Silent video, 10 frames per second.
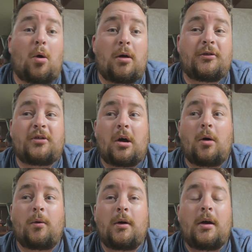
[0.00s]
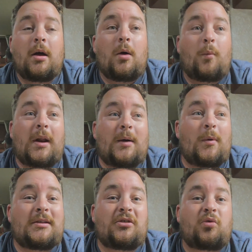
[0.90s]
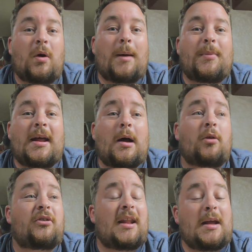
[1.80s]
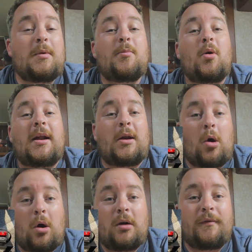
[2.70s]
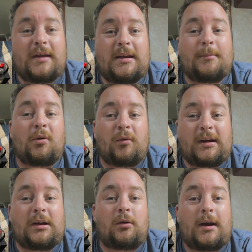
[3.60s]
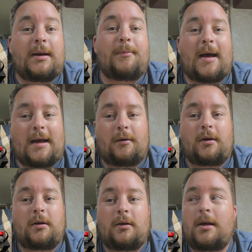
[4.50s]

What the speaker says: Also, when I went to swap it out, today we bought an RV marine grade battery.